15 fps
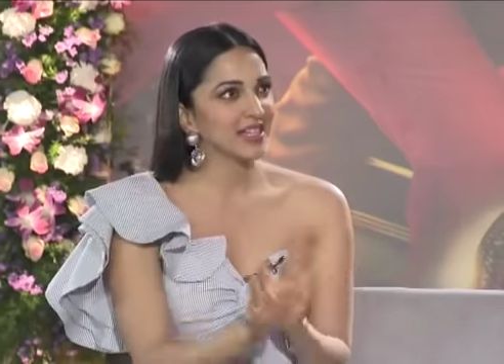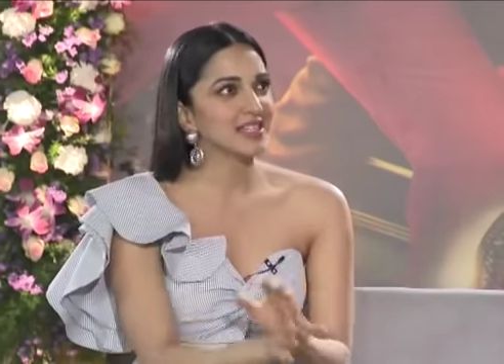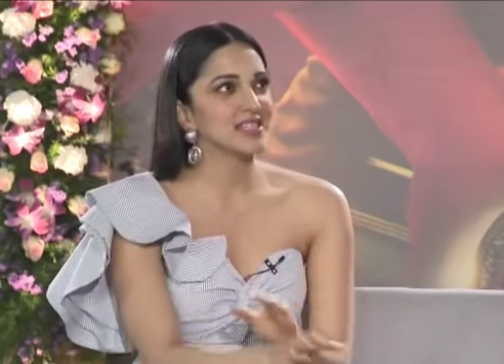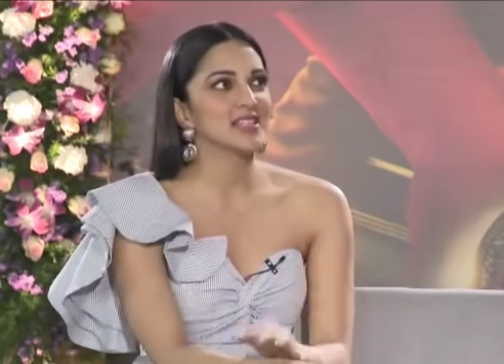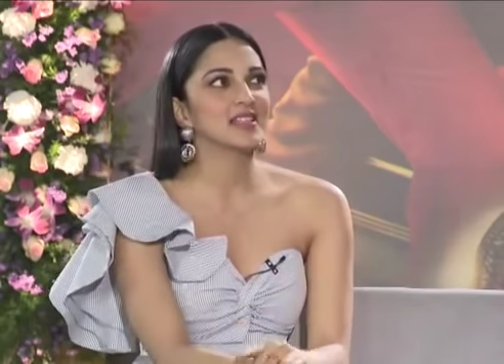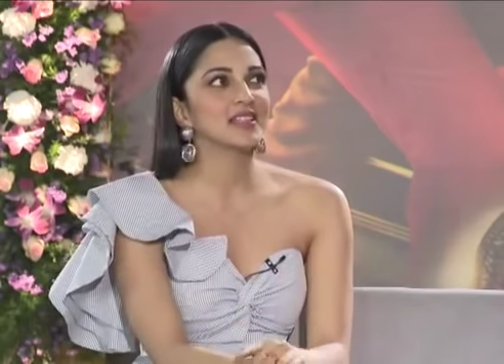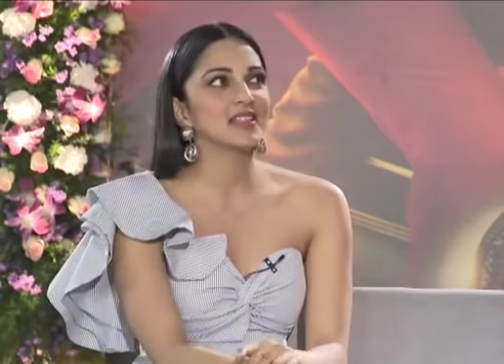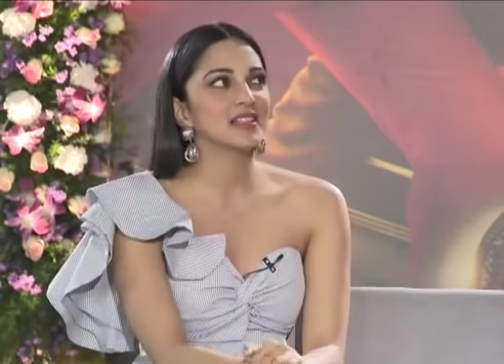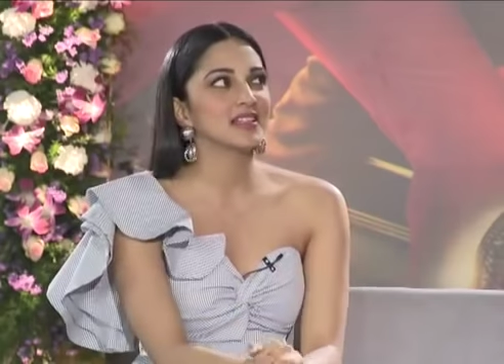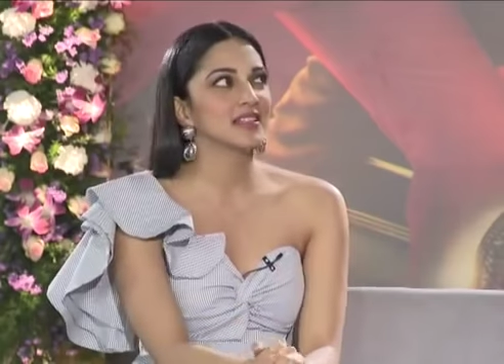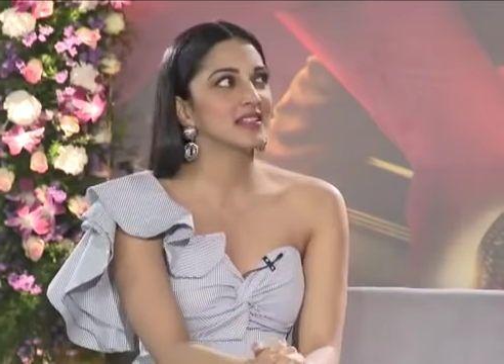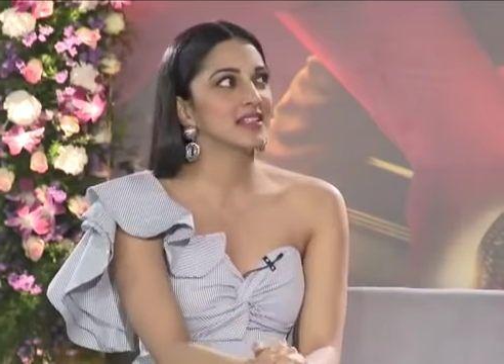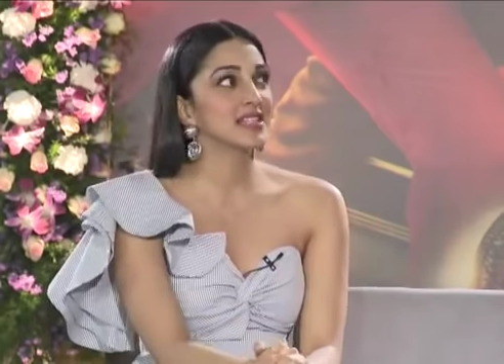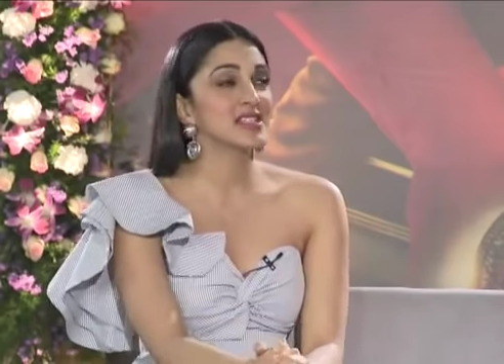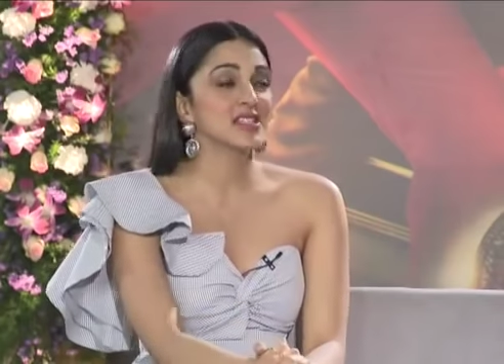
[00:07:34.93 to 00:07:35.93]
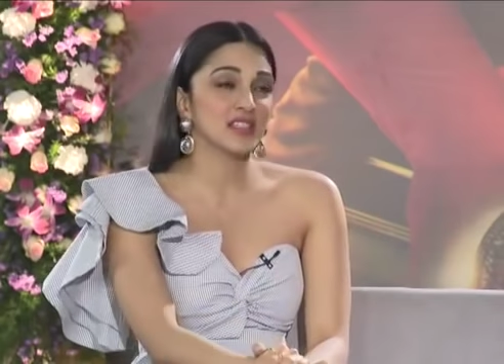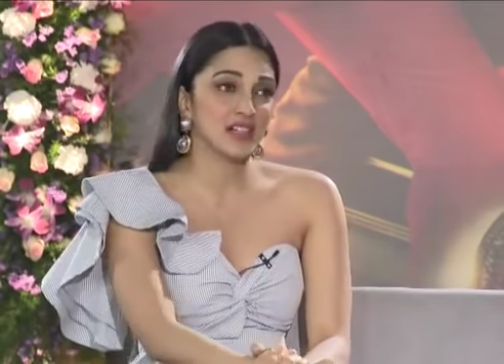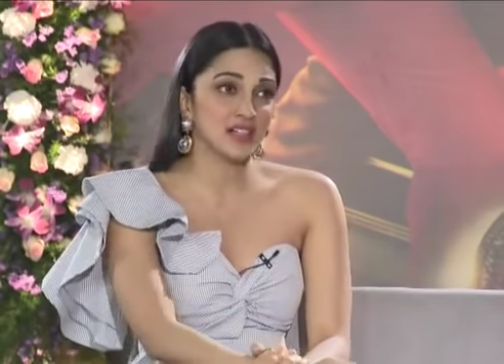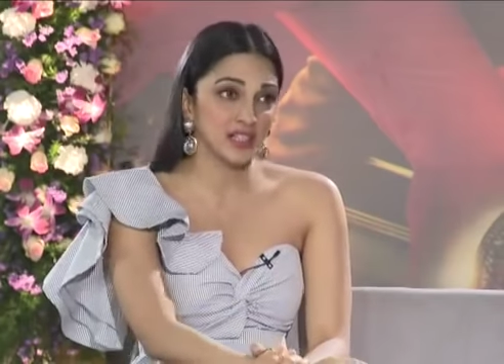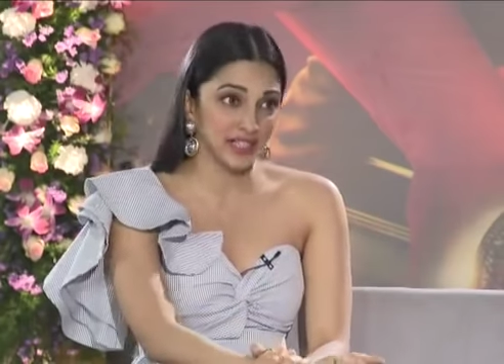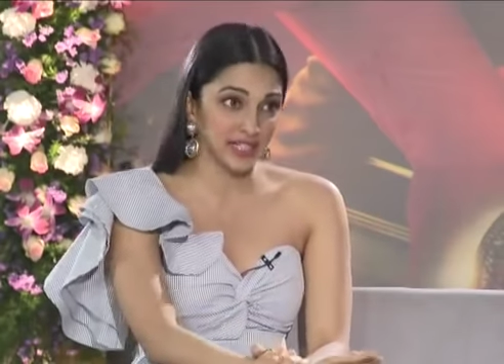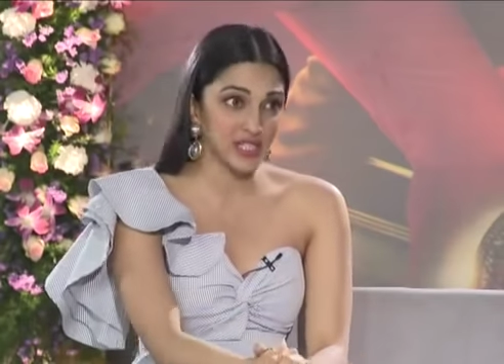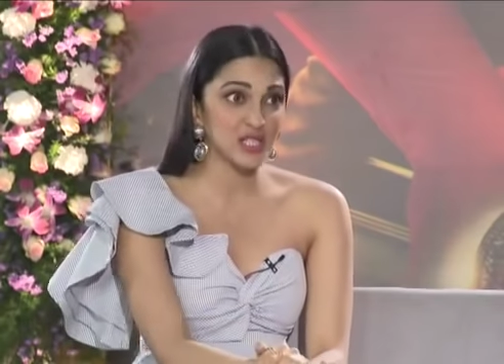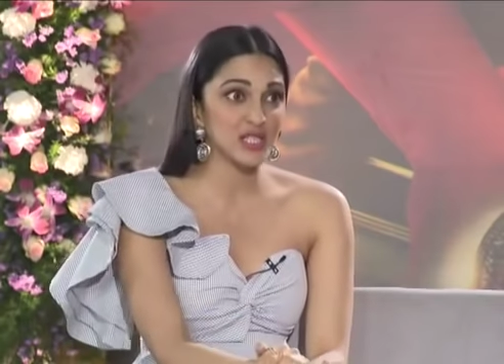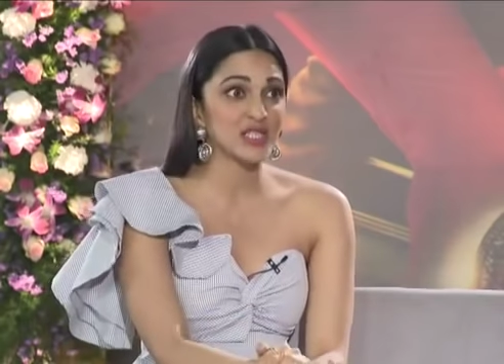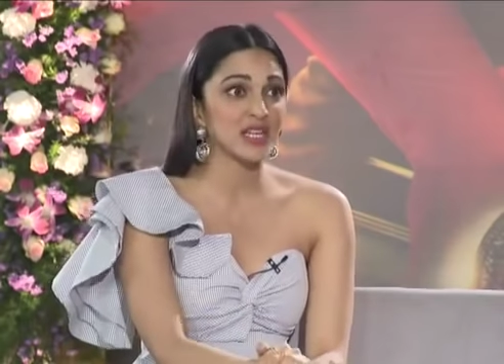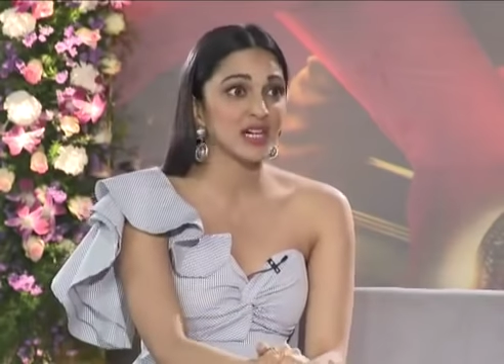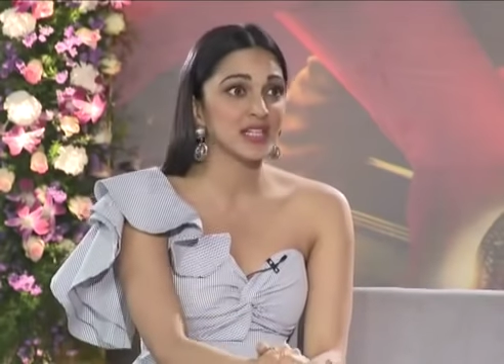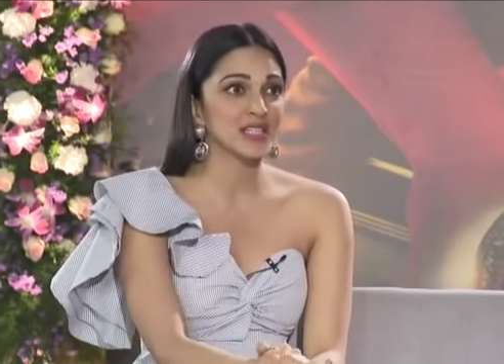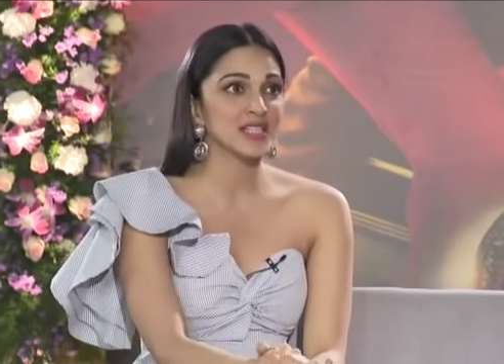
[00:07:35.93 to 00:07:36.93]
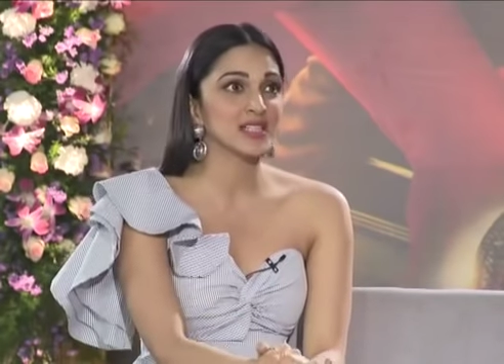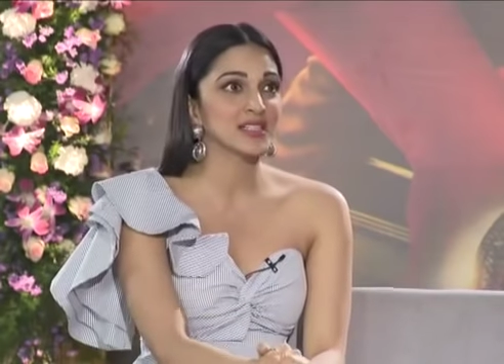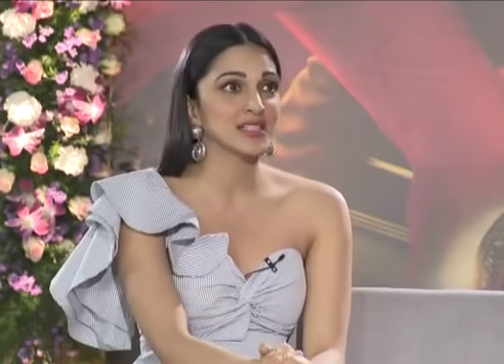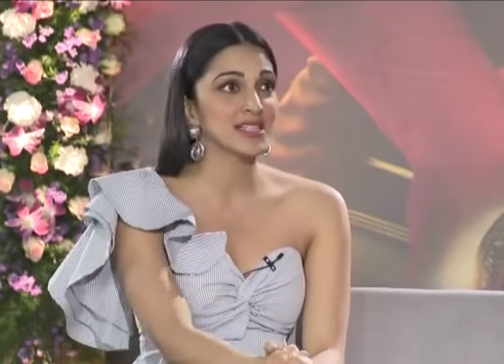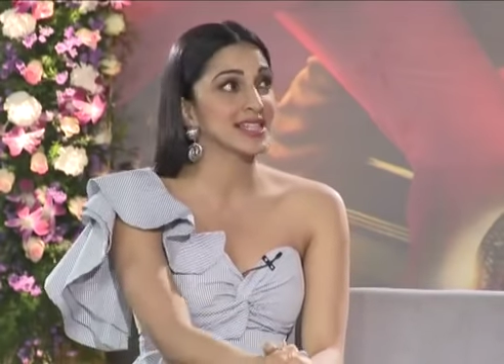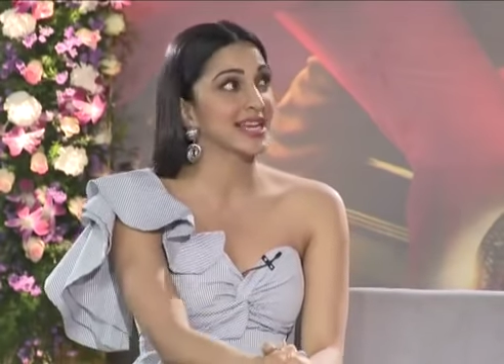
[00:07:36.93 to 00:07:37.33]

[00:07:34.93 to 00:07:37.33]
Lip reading: He's a gracious dancer,